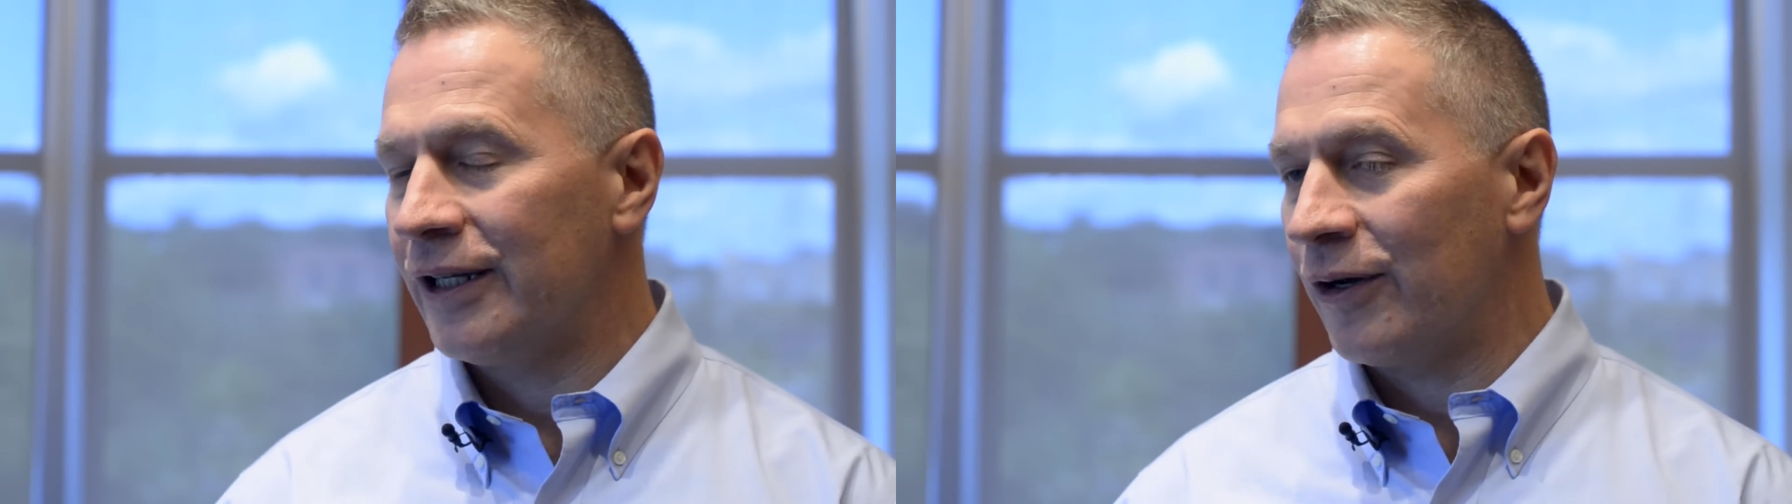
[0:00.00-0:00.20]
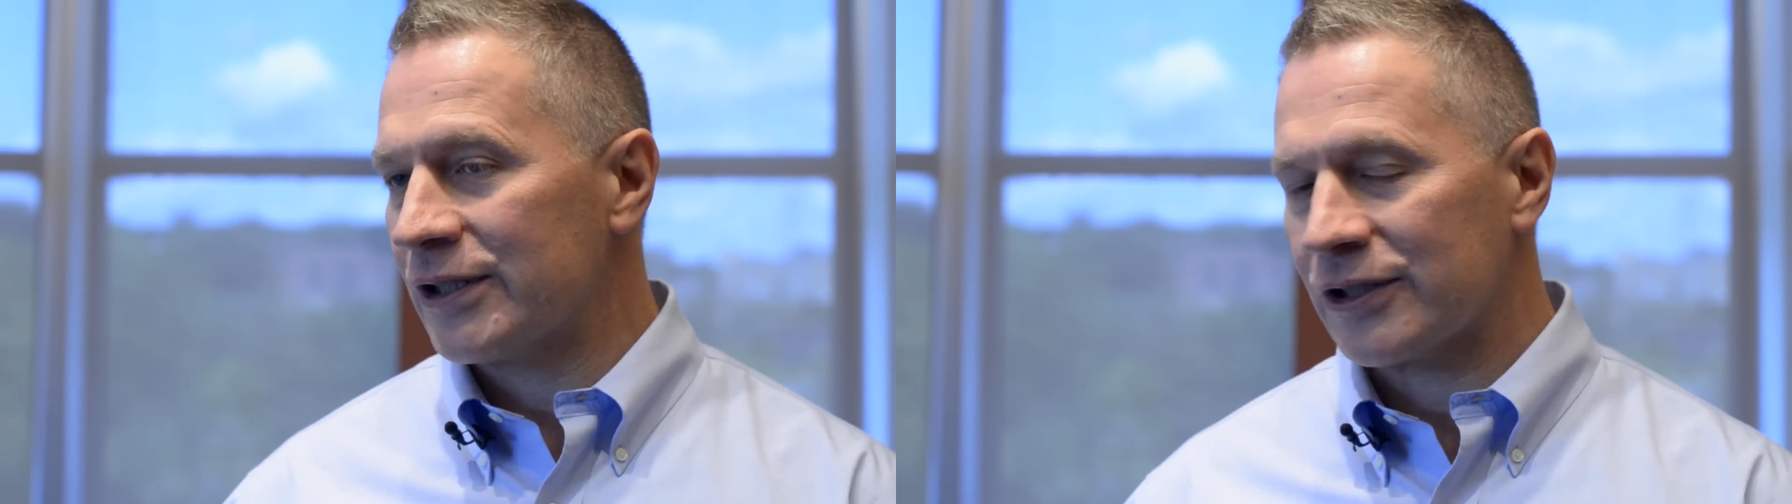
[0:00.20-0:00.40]

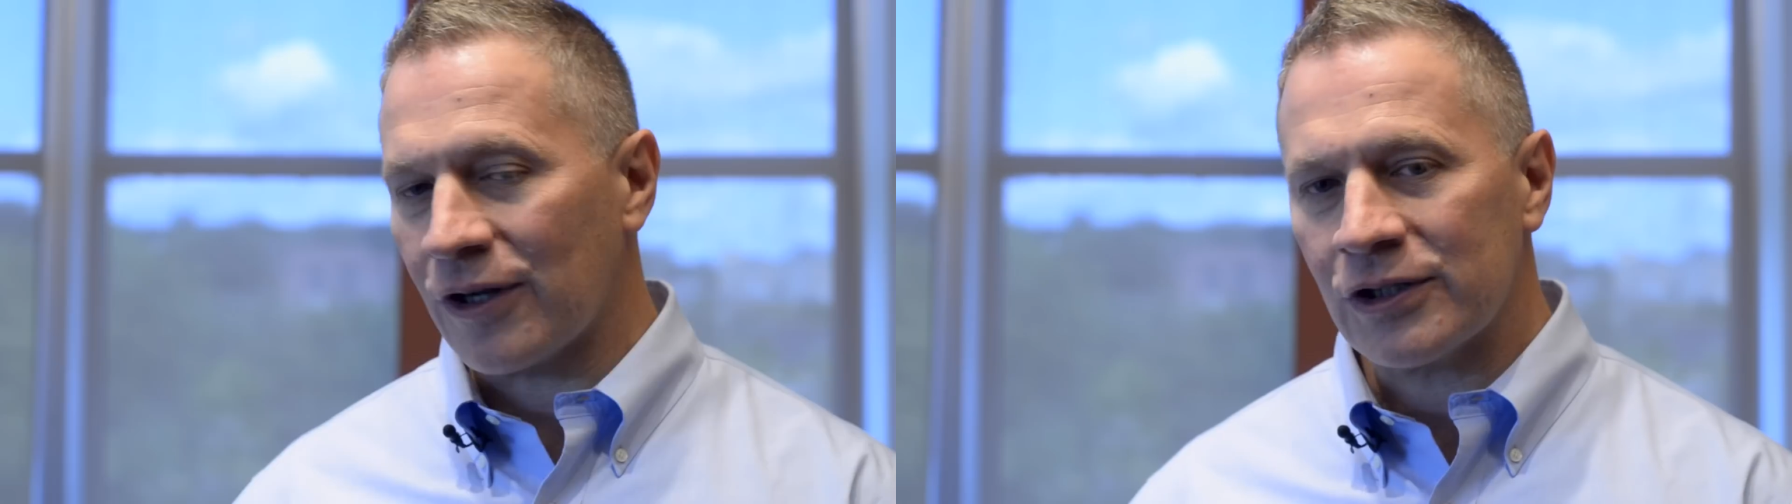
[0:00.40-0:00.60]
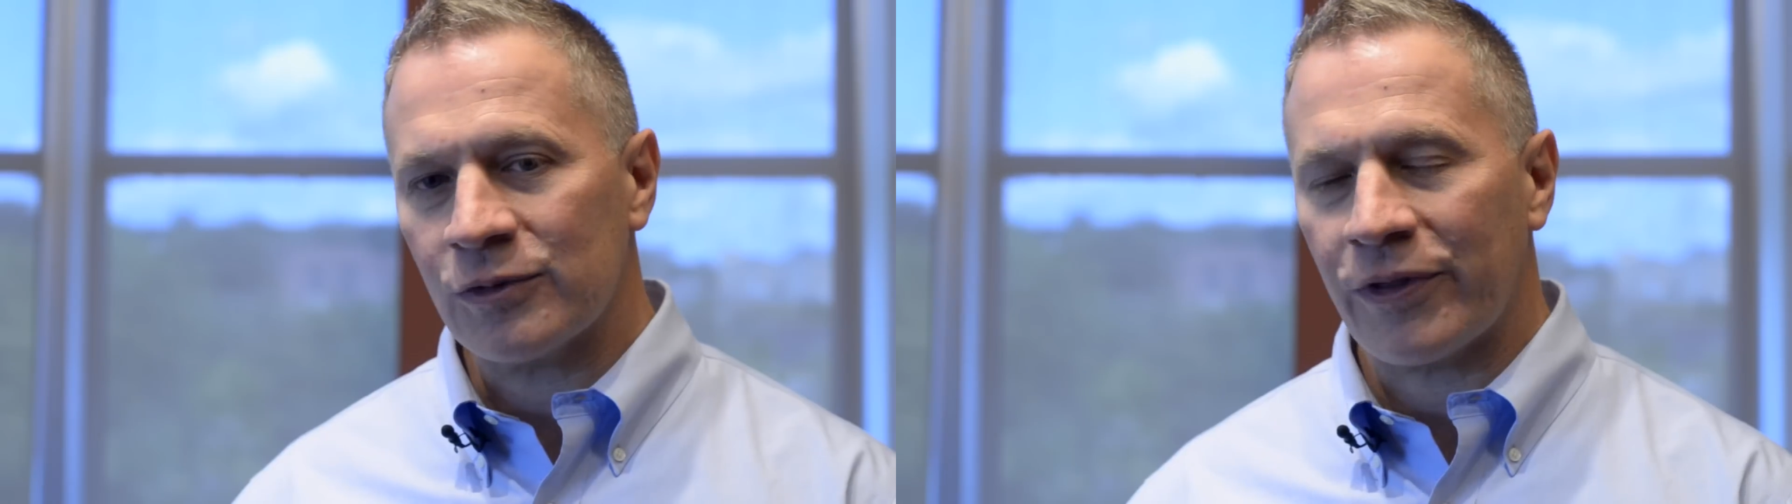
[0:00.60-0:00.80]
You know, it
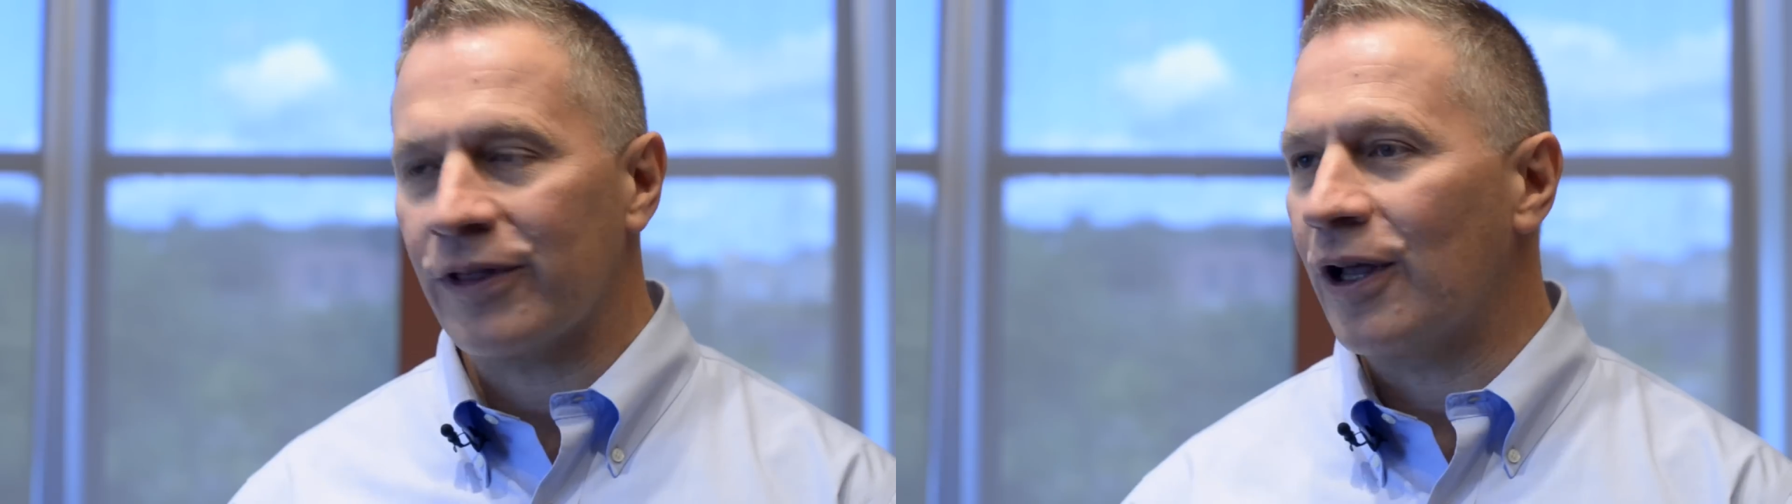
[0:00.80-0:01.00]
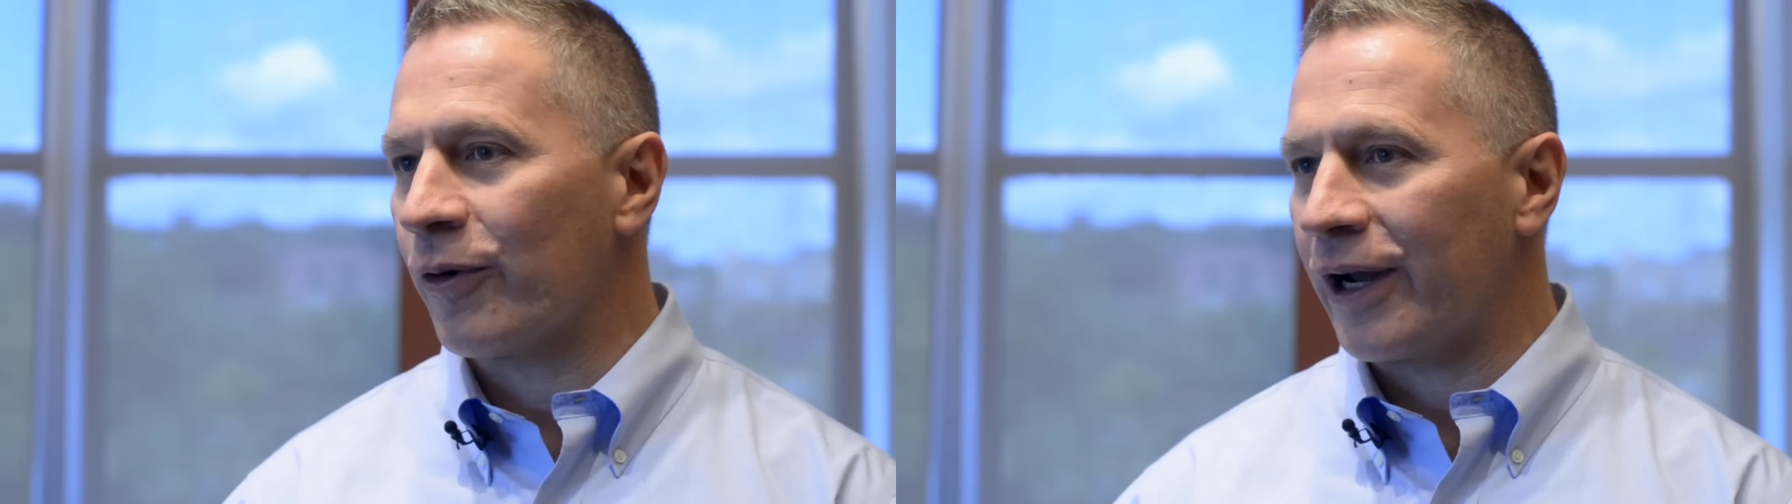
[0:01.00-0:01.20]
starts with
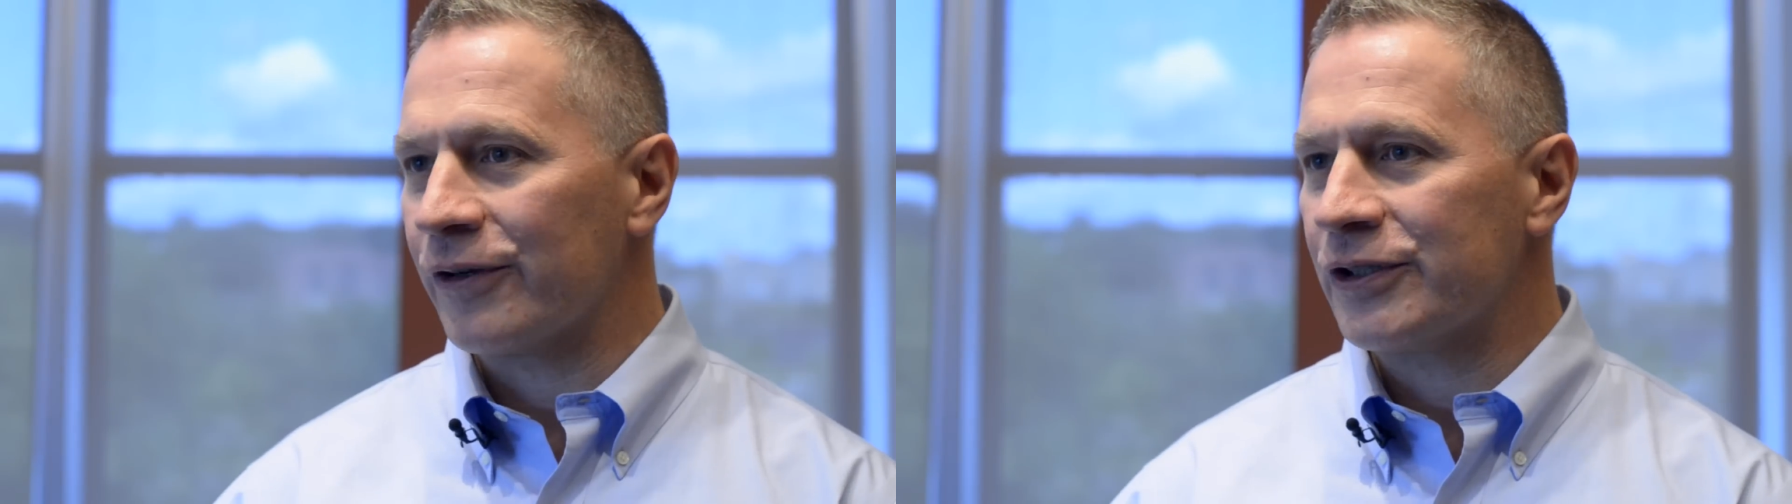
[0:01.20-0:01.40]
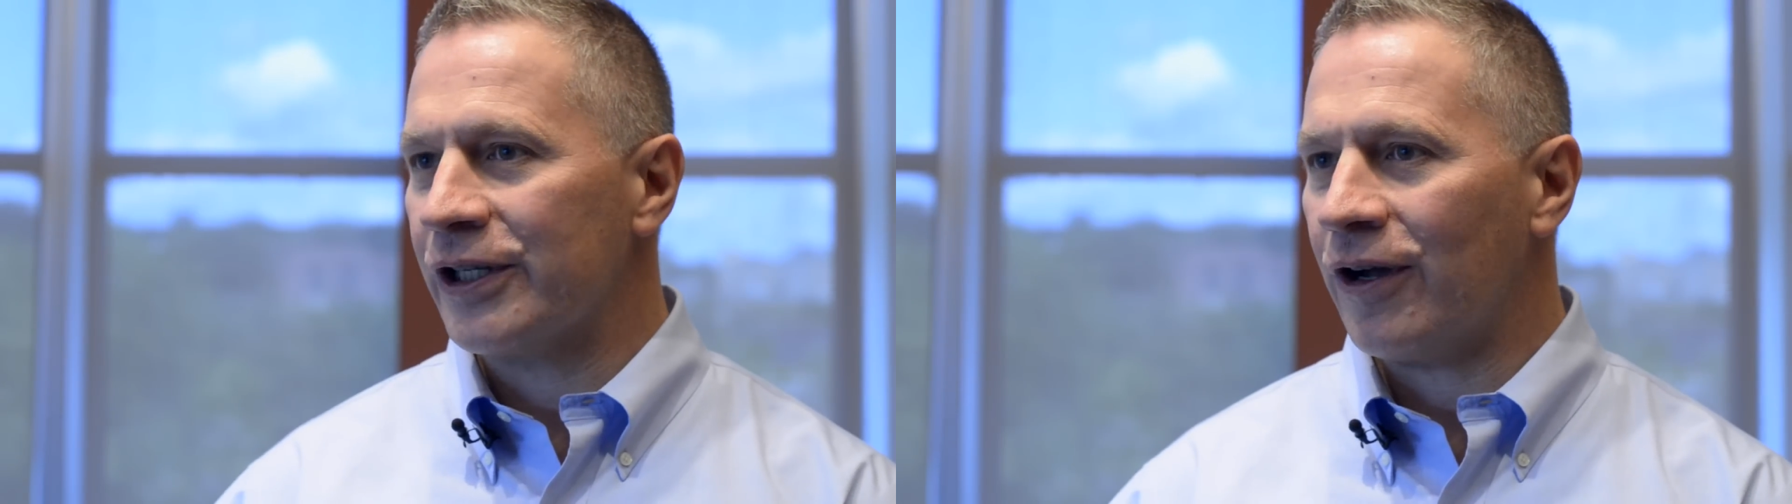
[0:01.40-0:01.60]
lower
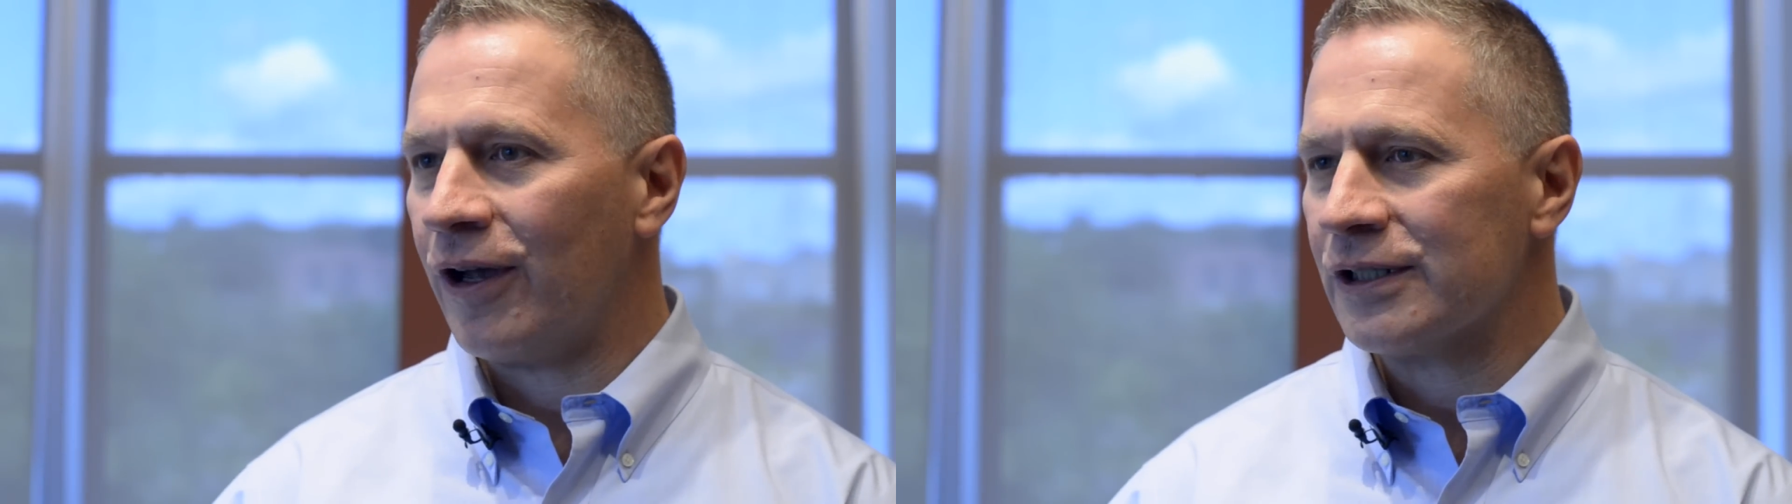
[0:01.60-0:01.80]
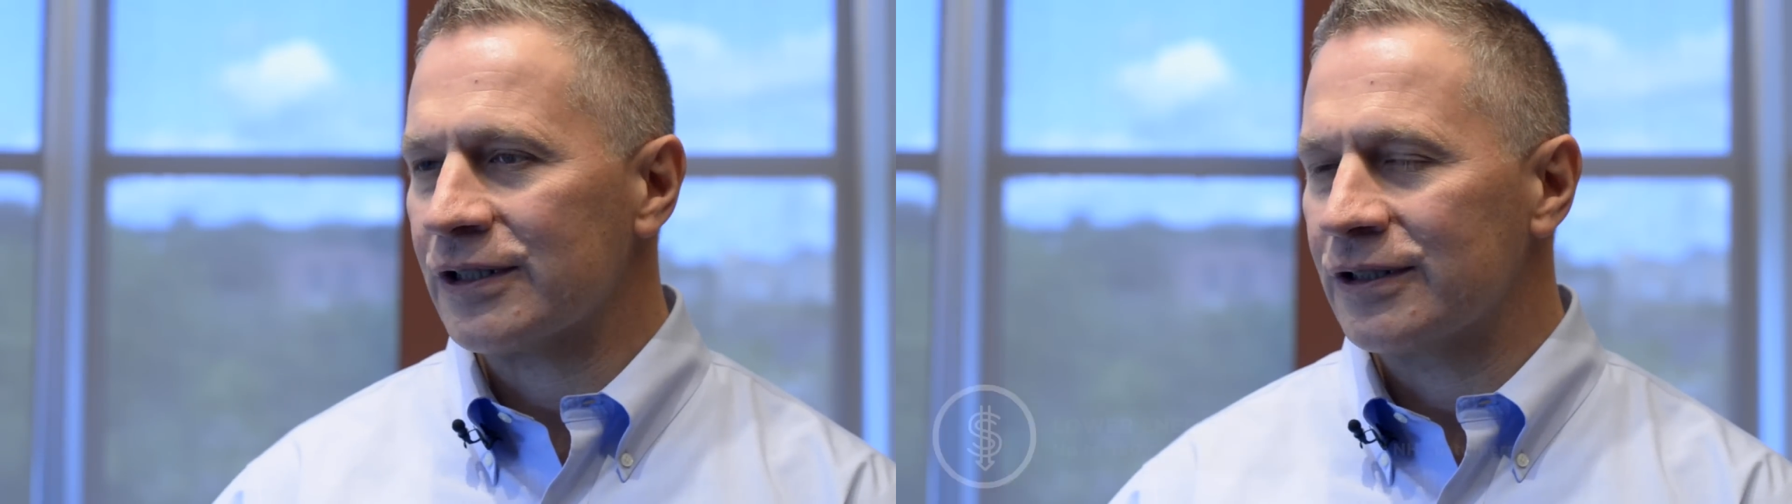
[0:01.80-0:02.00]
energy
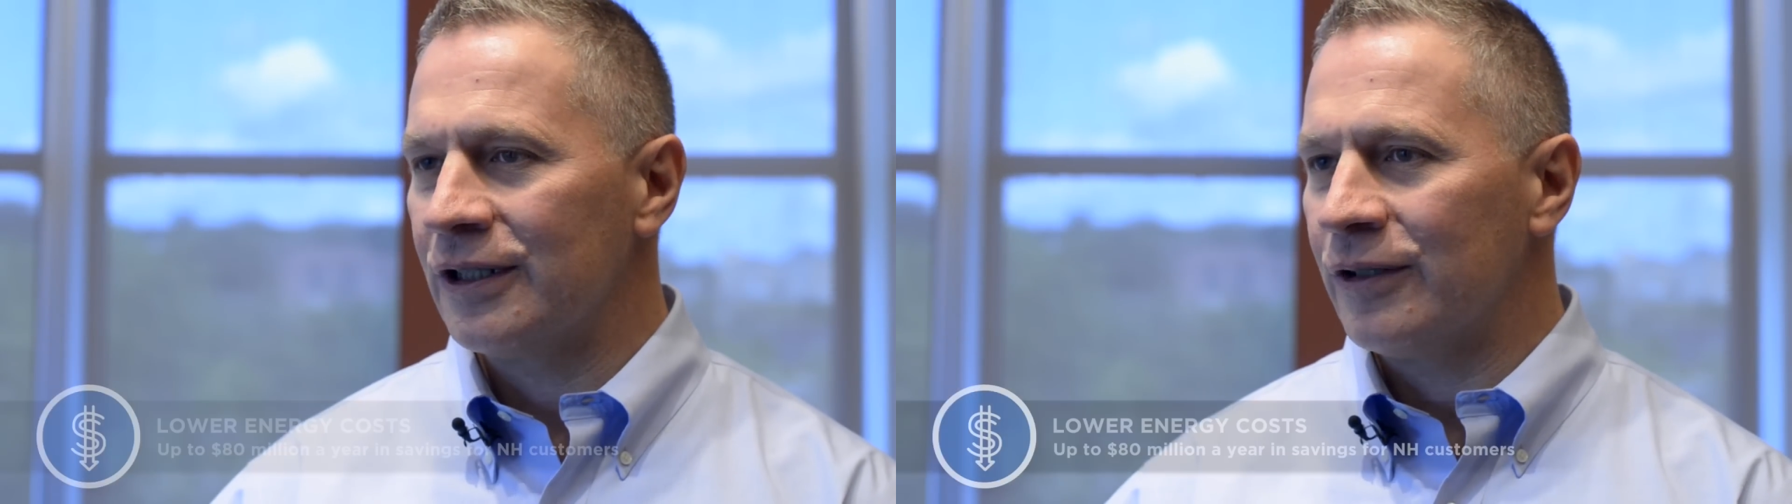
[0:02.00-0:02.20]
costs.